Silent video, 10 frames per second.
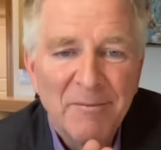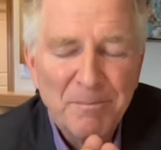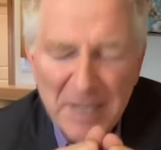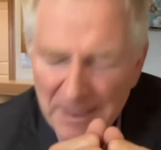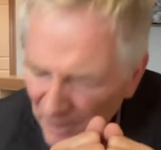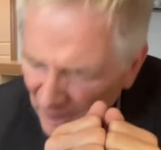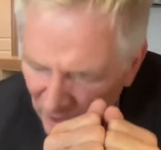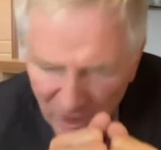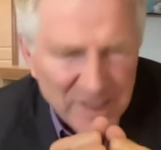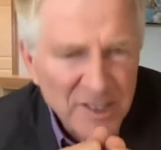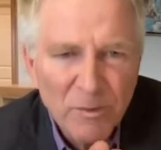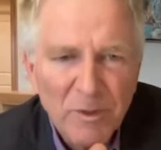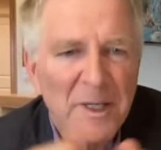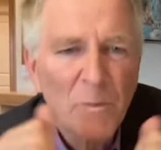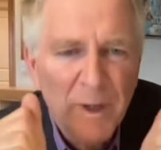People across the
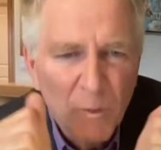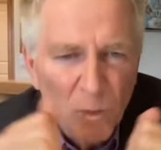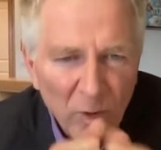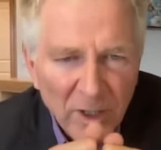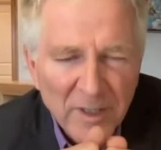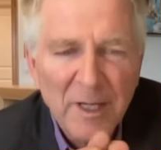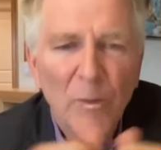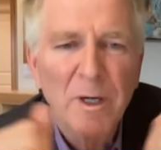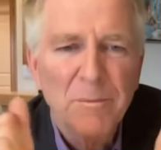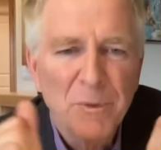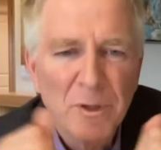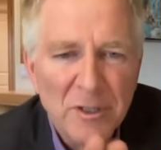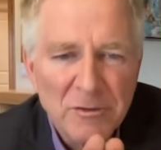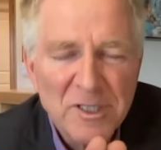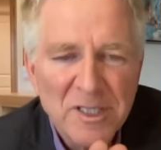world, they want to work, they want to
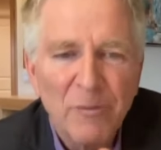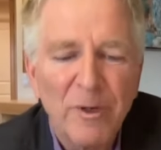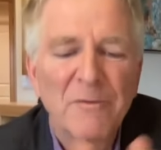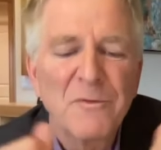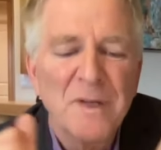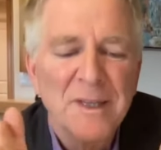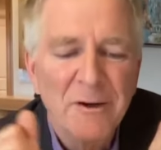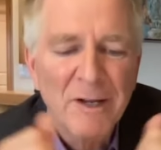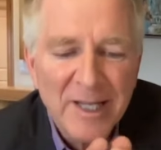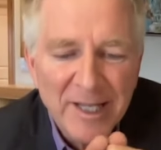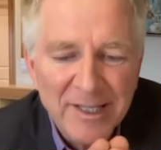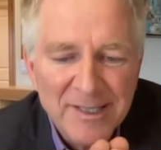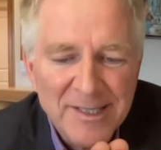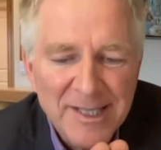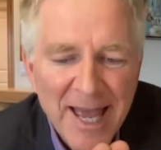produce, they want to feed their
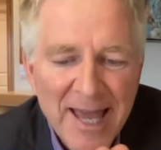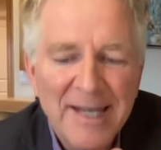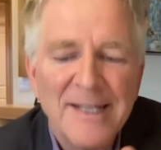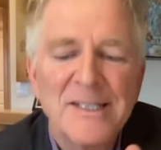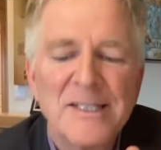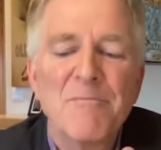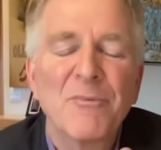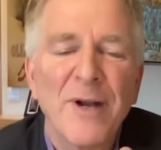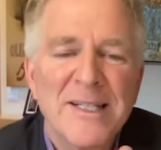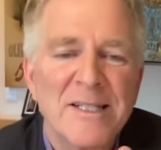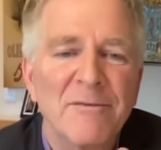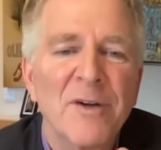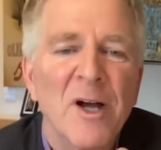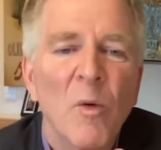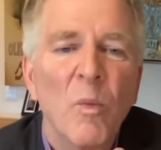kids. And it is impressive
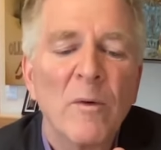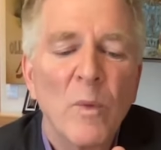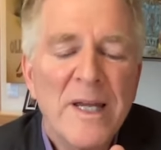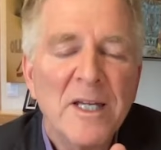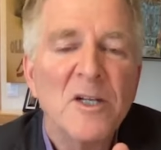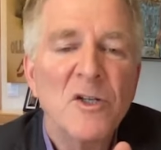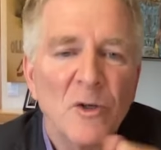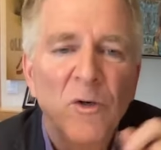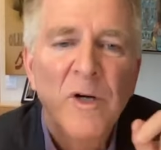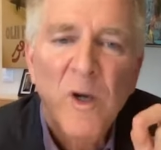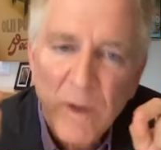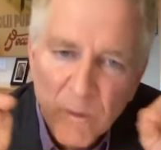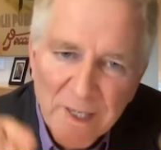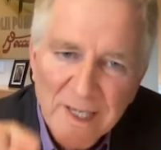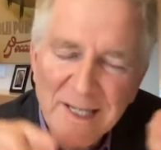what we can do when
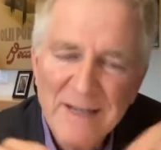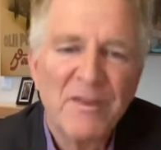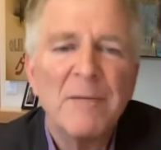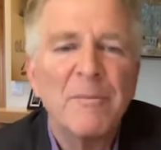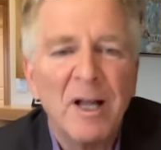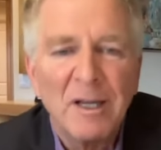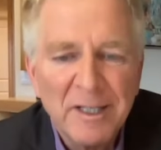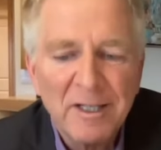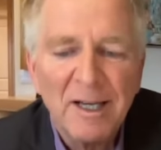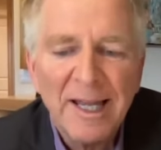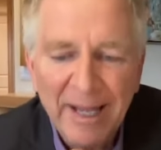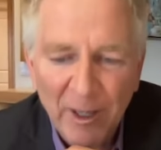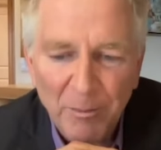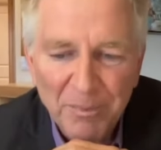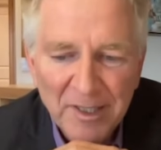we can give them a little
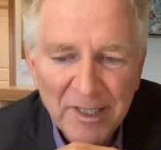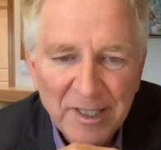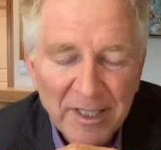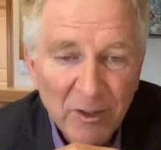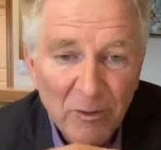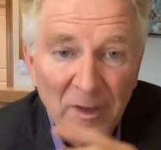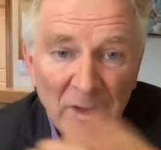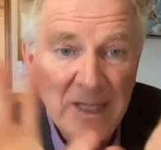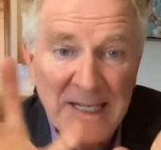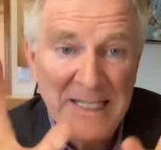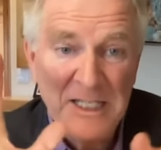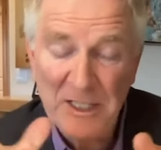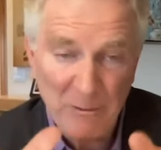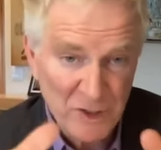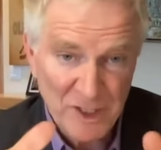help. You know,
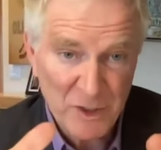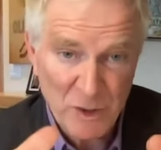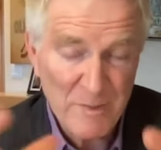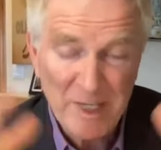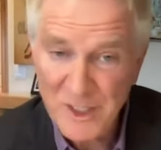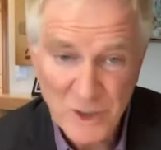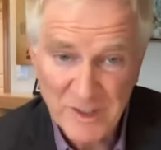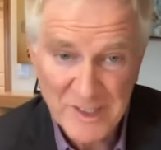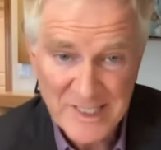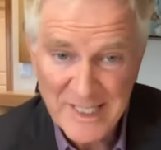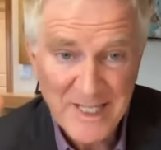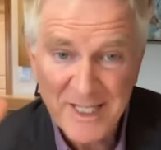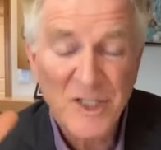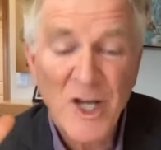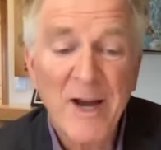that was just 2 minutes. You can see the
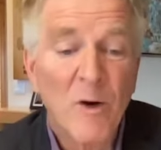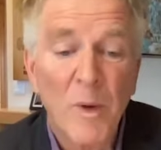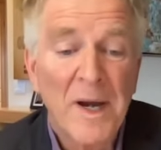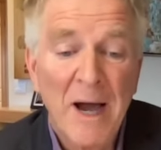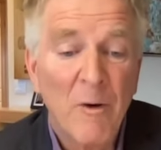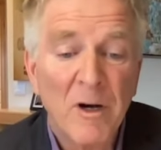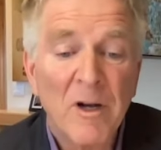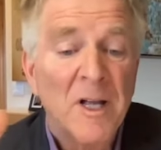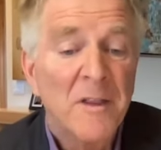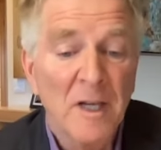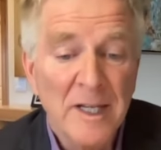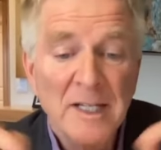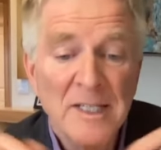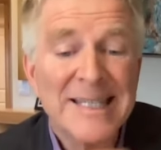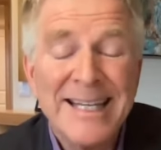entire 1 hour. The link
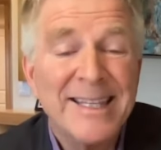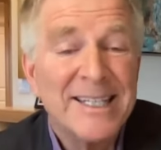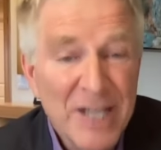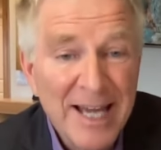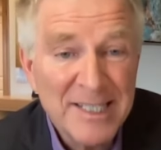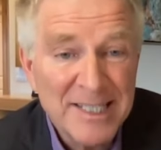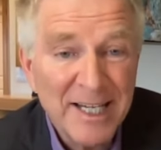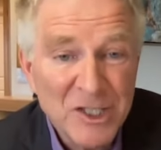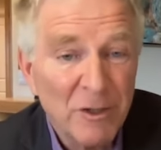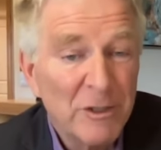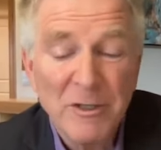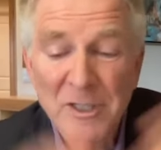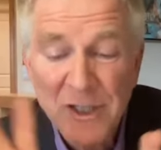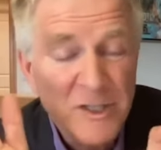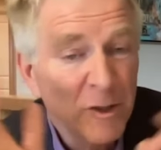is in the chat section, or you
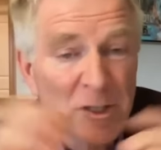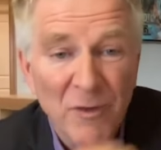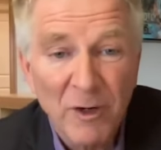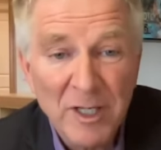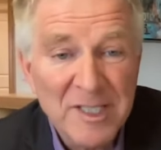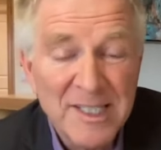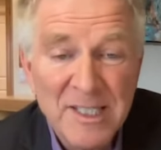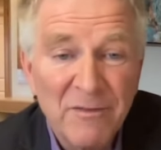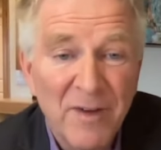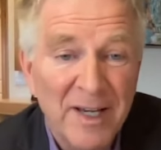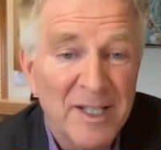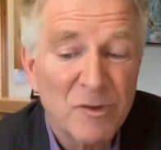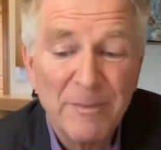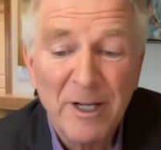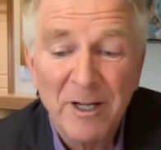can just search for it. It's easy to find it
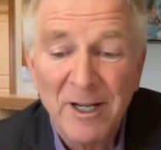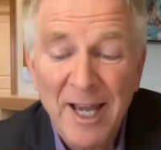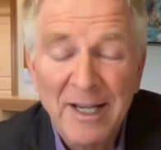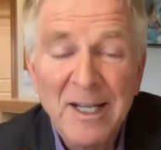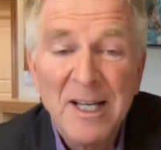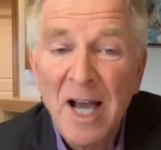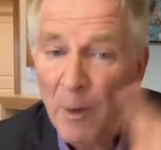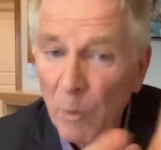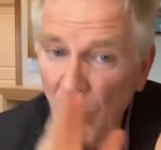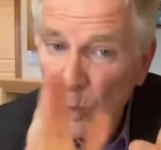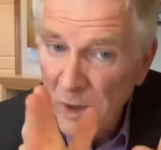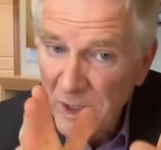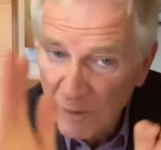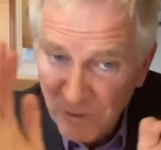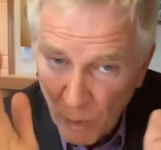streaming online. I will warn
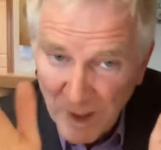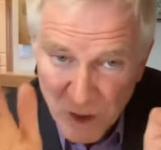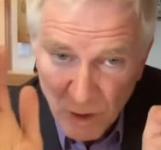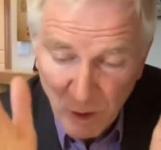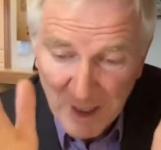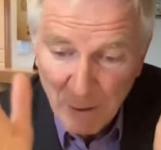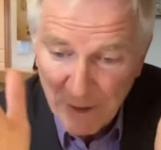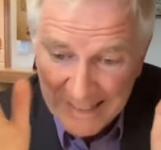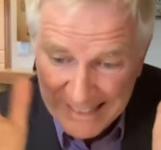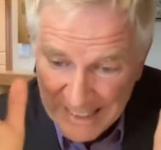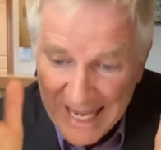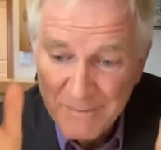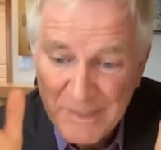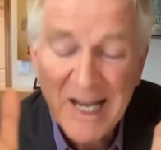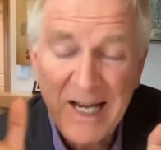you, if you watch the whole hour, it can
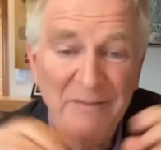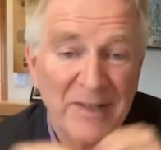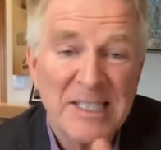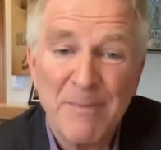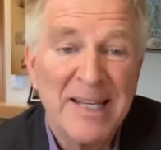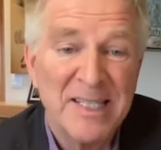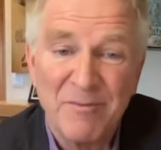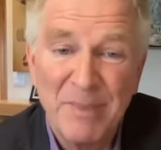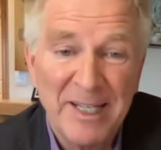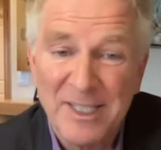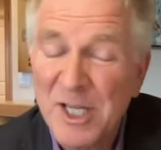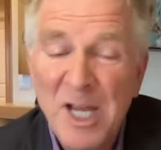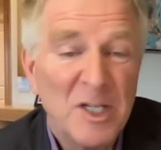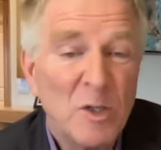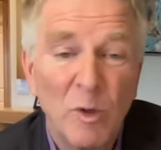be kind of expensive, because
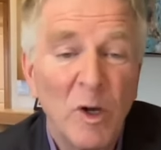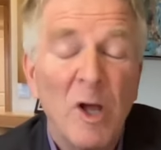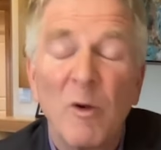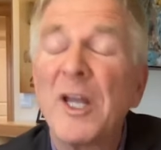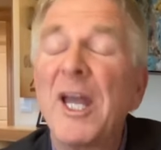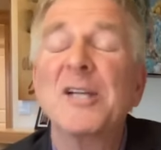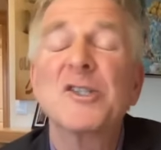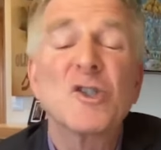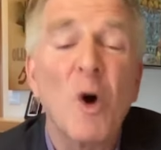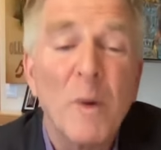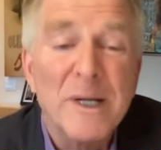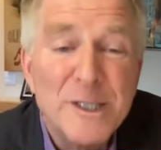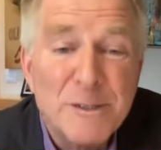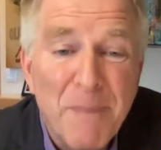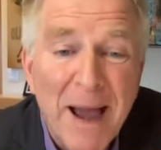you will get so
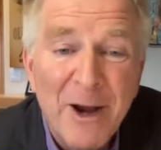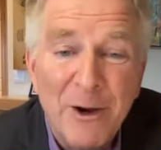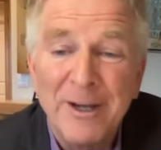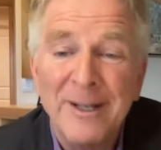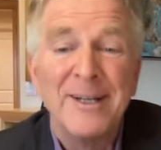inspired